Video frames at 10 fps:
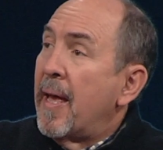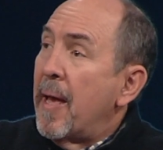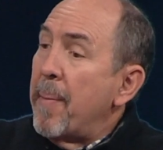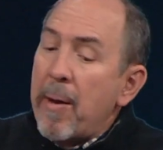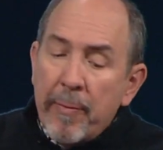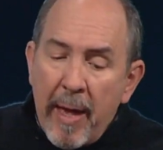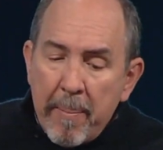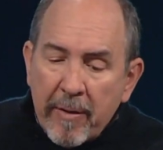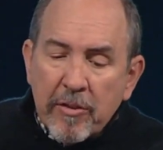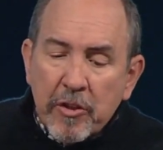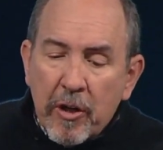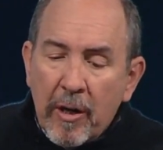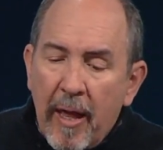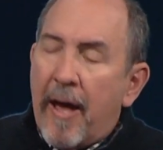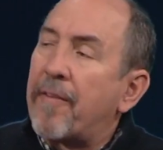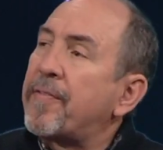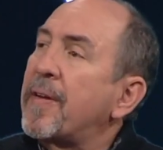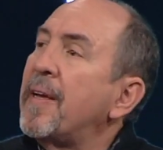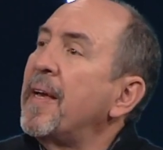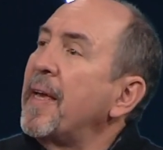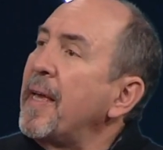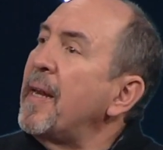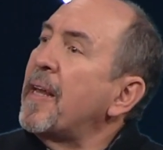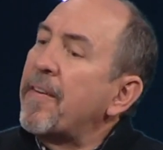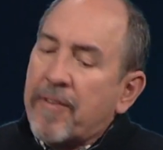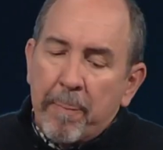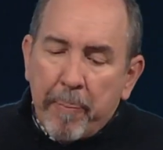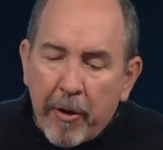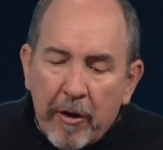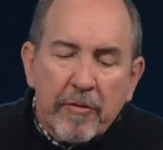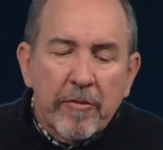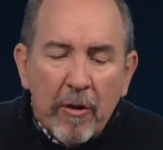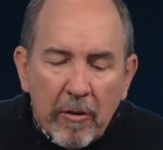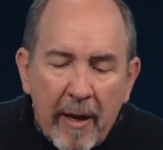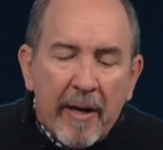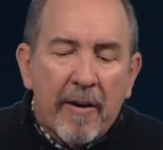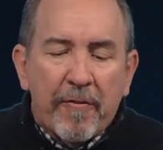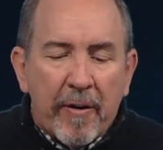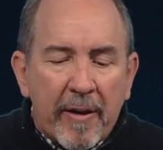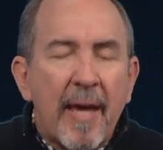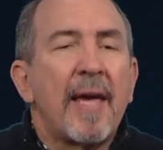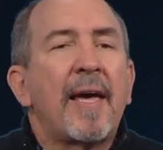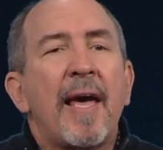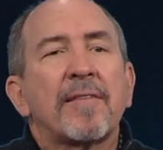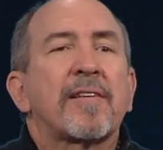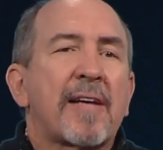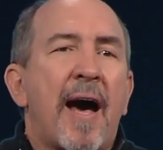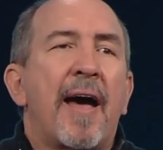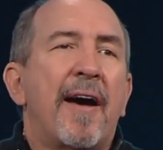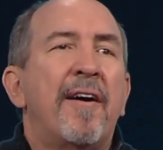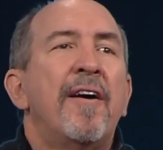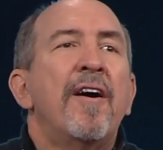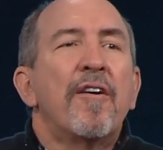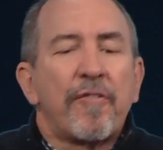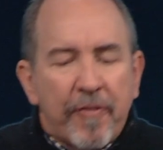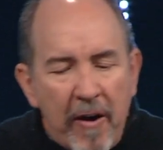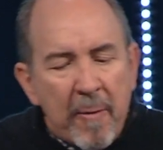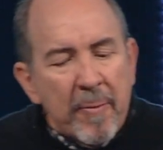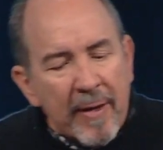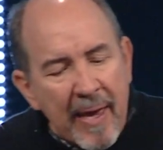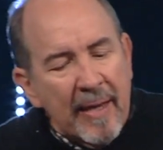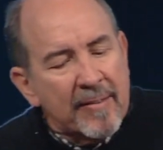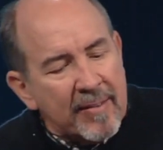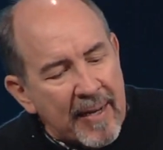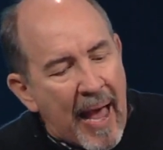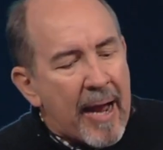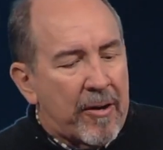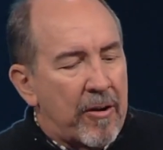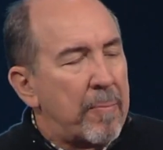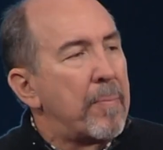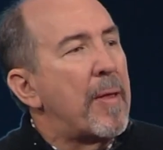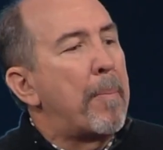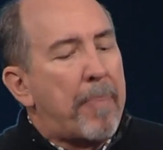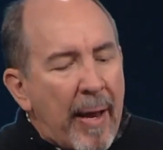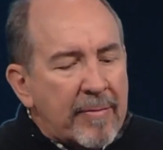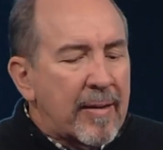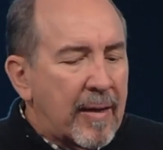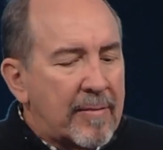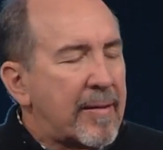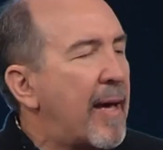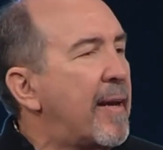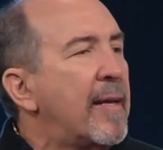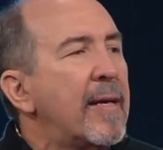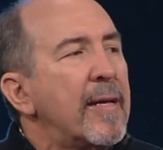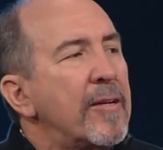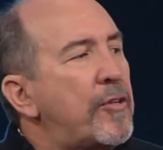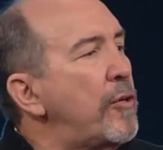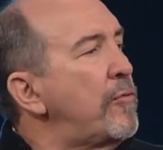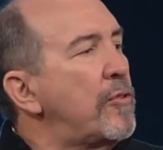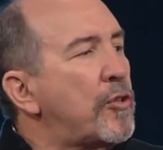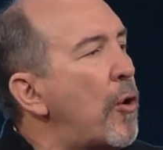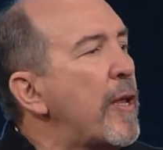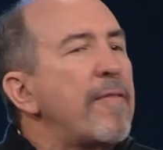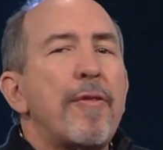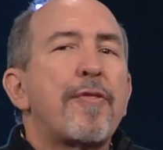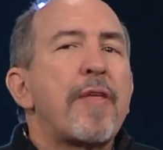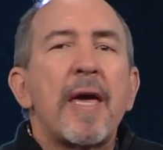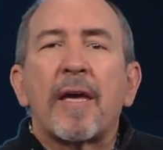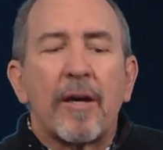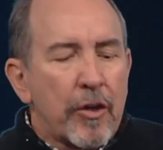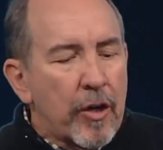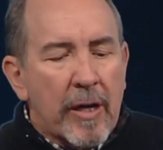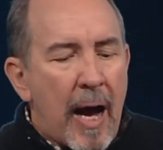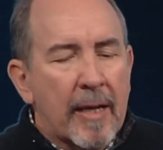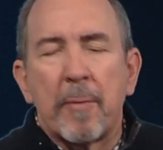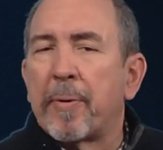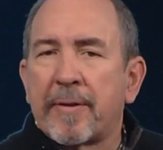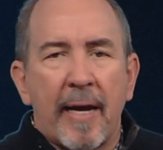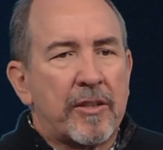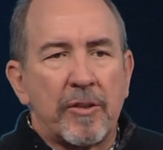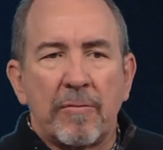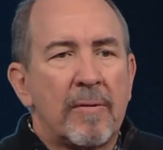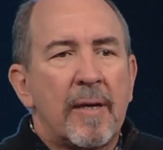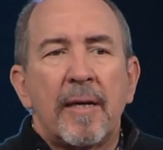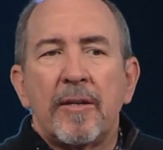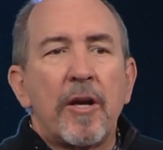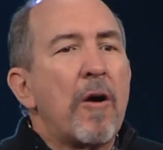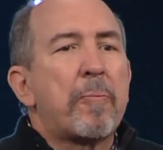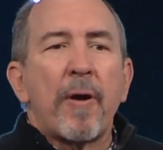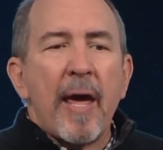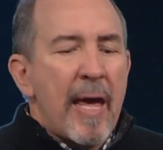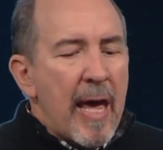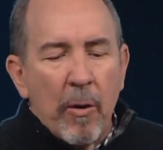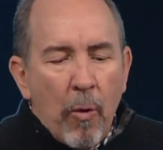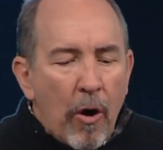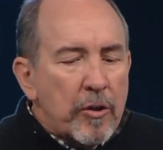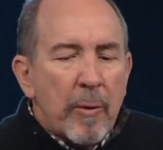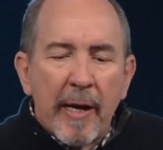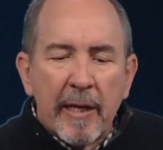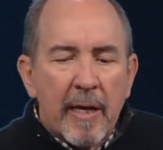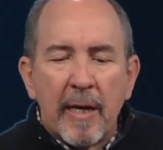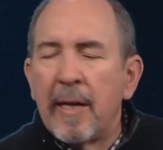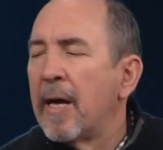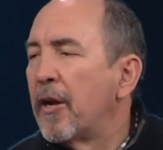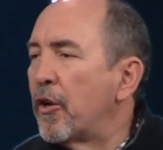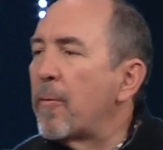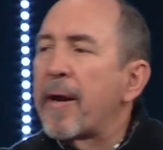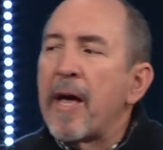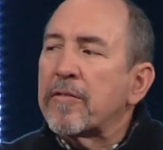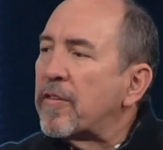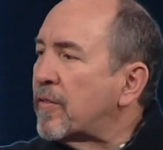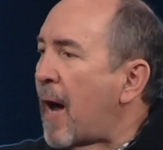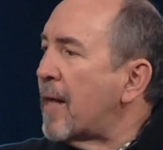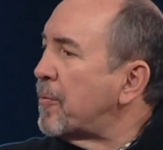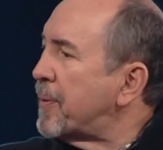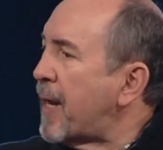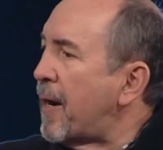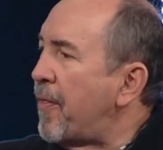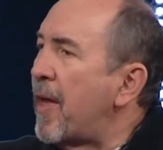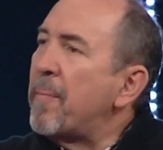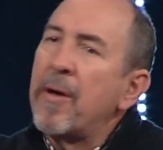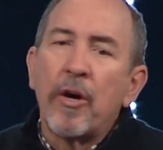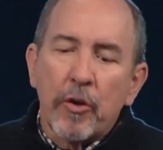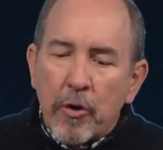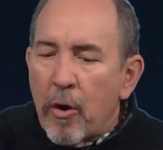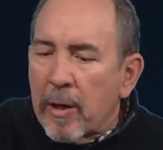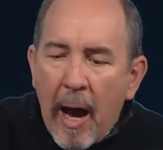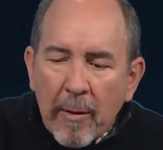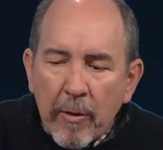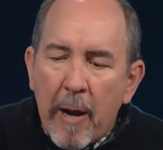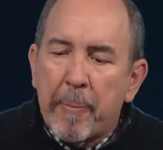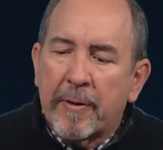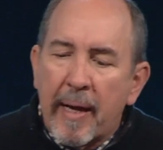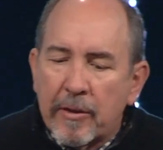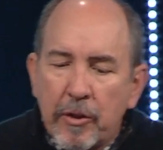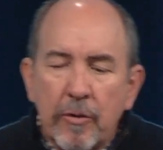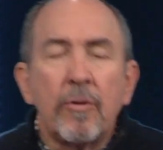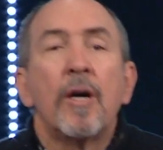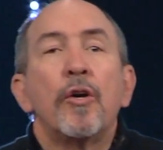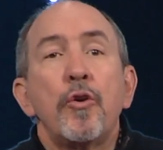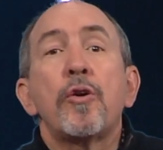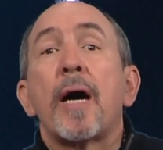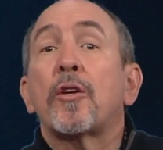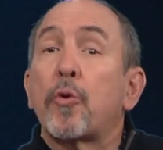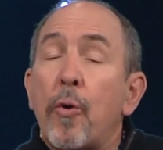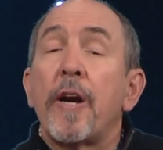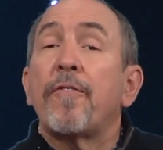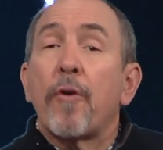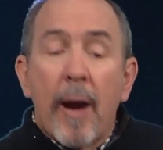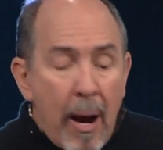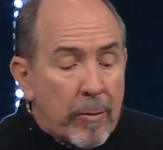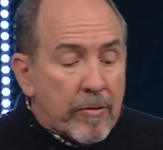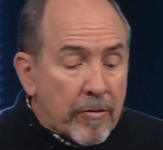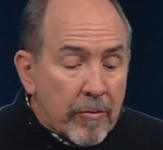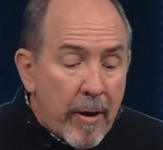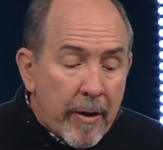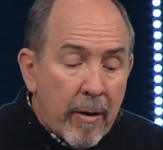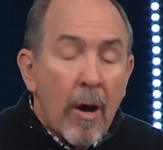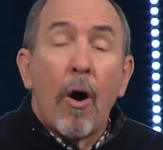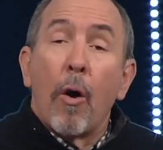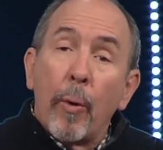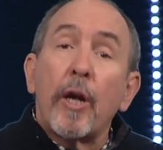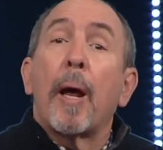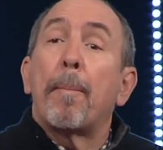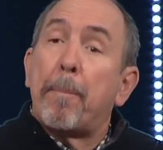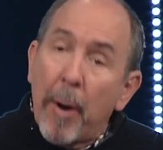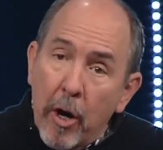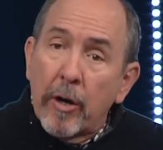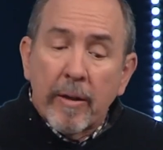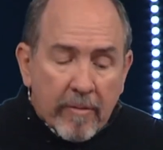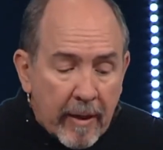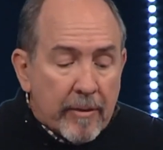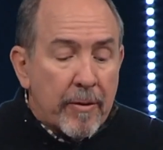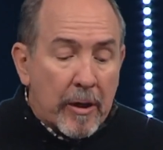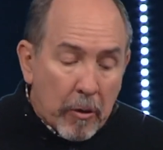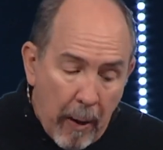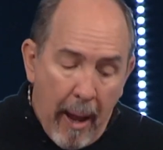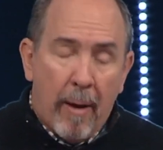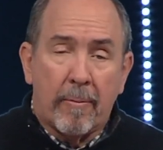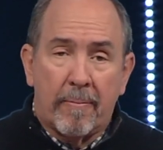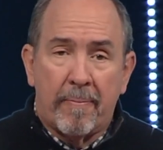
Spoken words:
And man, when that messenger left, he left a personal letter for King Hezekiah from King Sennacherib that basically said, dude, don't even think your God can protect you. Don't pray. It won't do any good. Nobody else's gods have protected them. Your God will not protect you. You got 24 hours to surrender, or we're going to burn this city to the ground.